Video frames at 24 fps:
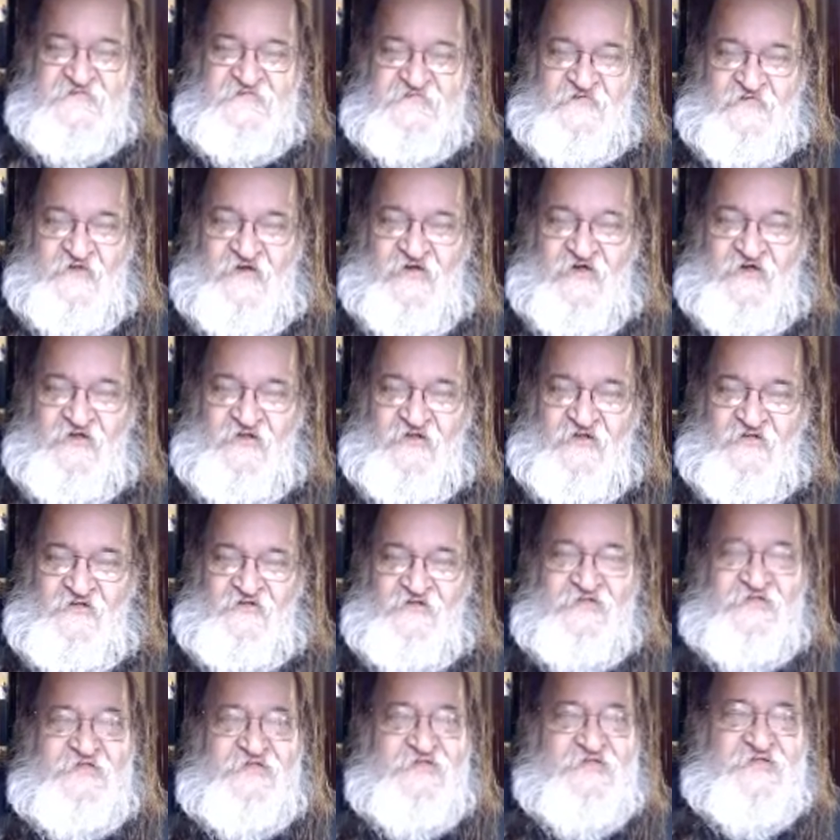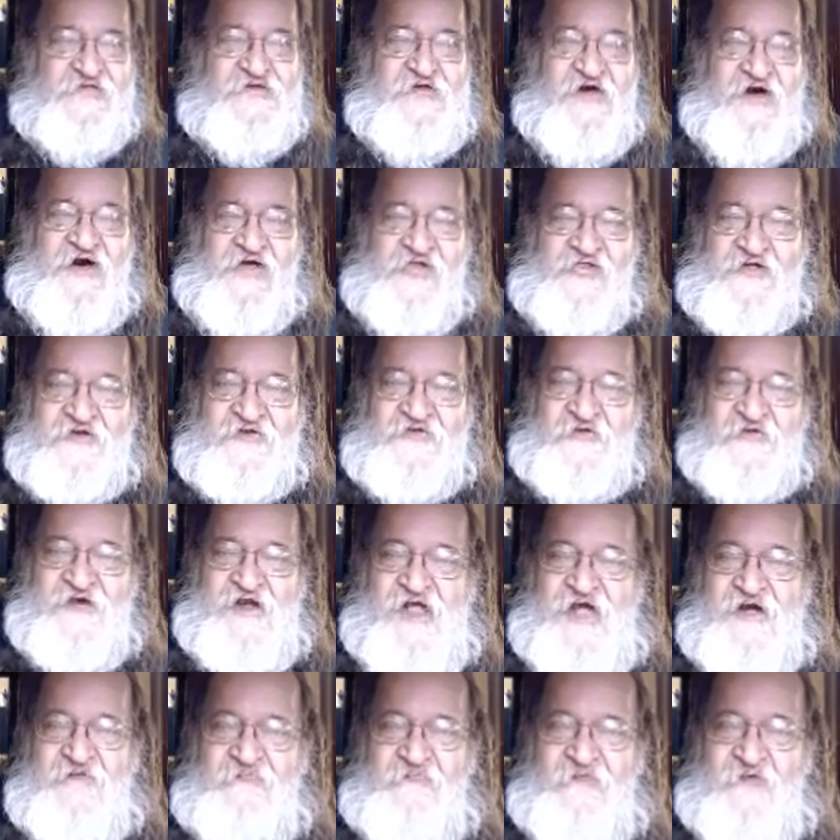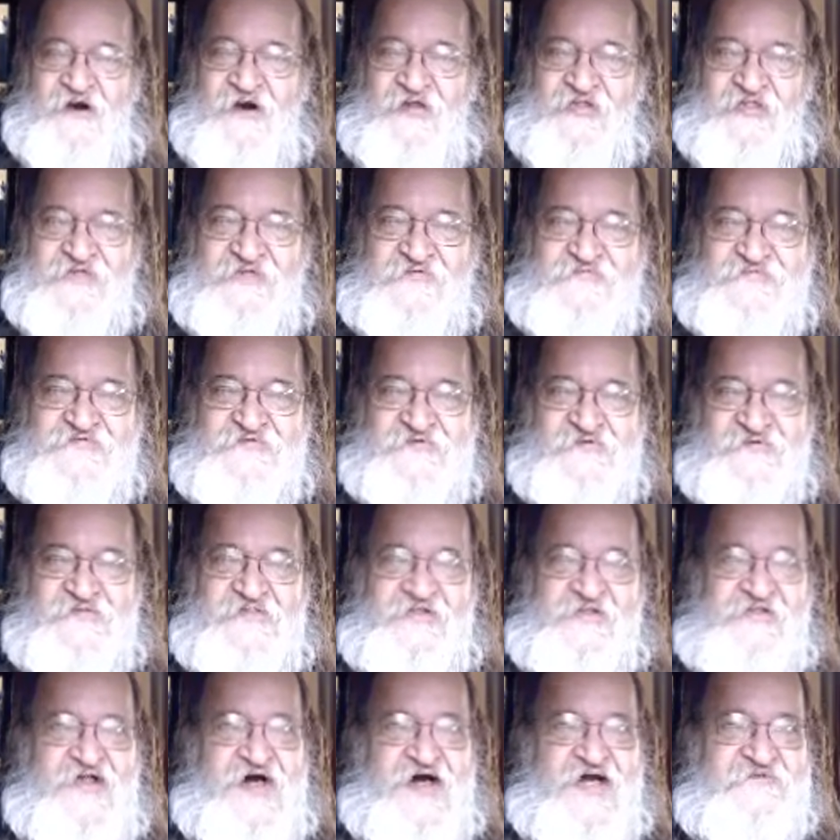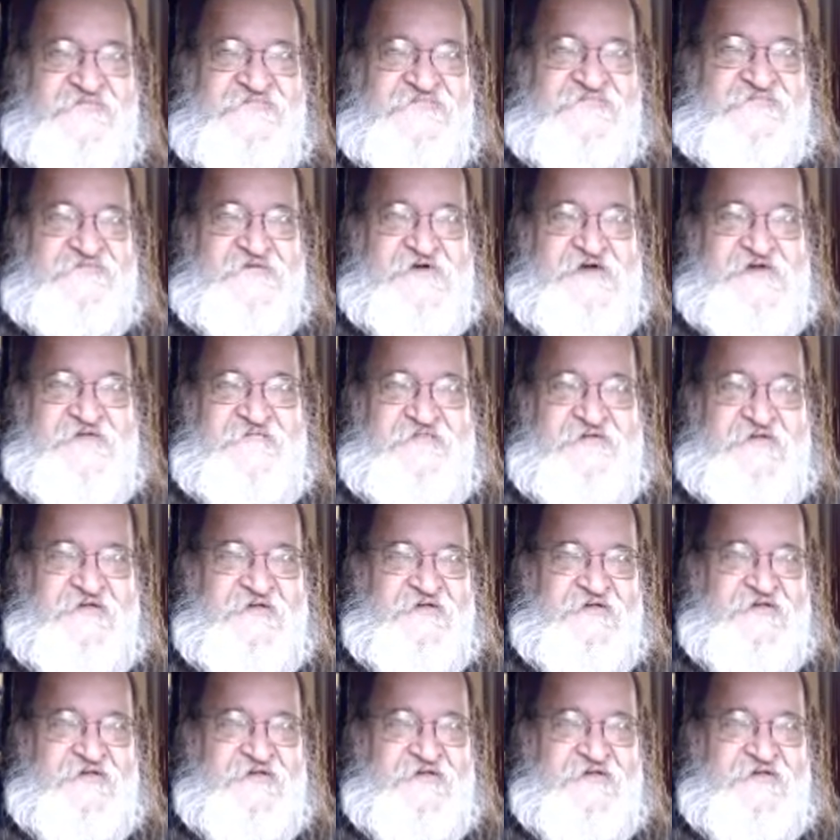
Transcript: all in hologram while he's doing the live stream,